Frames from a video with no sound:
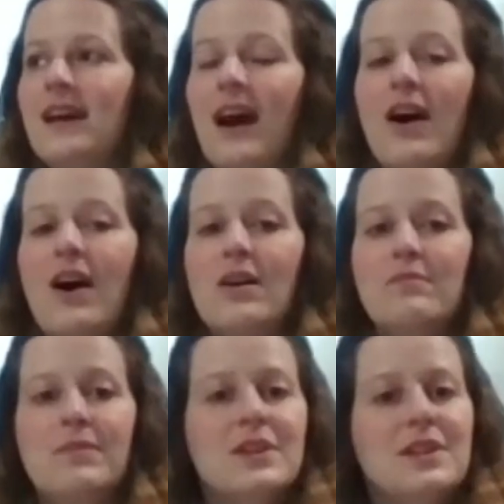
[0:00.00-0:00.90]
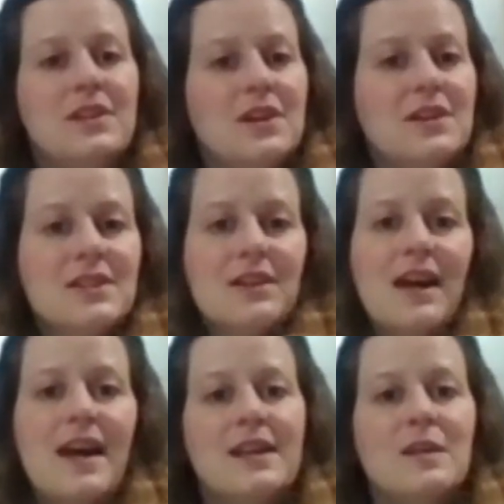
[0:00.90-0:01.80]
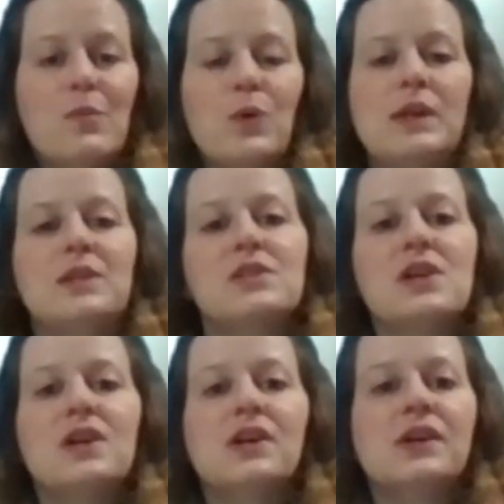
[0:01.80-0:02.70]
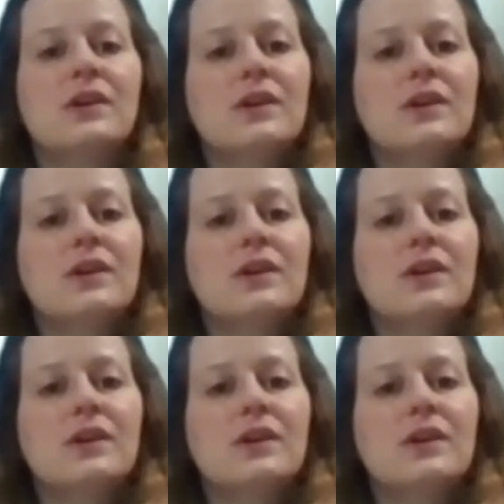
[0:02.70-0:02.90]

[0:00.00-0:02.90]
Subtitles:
to let any moisture